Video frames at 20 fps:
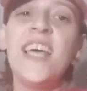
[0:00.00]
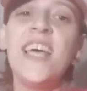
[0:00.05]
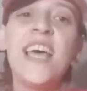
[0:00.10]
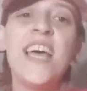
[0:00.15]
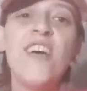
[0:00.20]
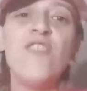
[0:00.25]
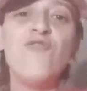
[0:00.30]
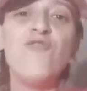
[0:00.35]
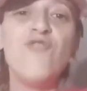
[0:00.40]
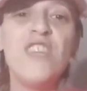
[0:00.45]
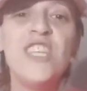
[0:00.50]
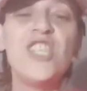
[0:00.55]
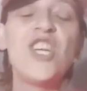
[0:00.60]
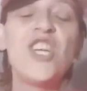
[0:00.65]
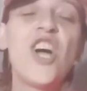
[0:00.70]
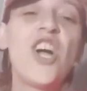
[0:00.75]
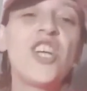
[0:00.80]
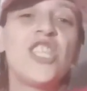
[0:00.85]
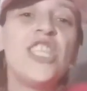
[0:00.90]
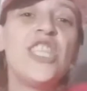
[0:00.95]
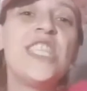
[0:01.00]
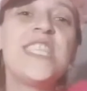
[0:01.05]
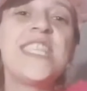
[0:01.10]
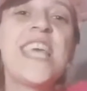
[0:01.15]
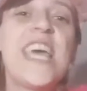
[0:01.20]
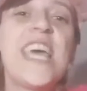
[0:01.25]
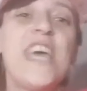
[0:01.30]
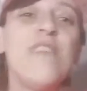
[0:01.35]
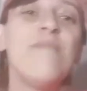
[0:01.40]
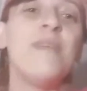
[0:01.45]
it recharges
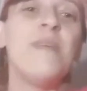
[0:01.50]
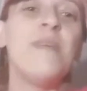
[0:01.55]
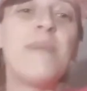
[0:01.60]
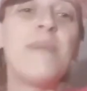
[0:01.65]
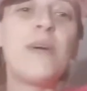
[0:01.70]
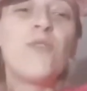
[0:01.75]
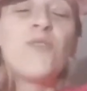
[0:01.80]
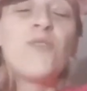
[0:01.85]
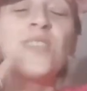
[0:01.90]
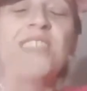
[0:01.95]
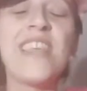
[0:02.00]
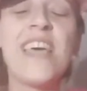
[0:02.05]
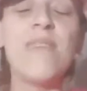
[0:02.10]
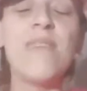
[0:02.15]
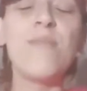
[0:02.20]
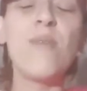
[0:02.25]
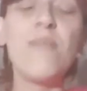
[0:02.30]
them and it builds them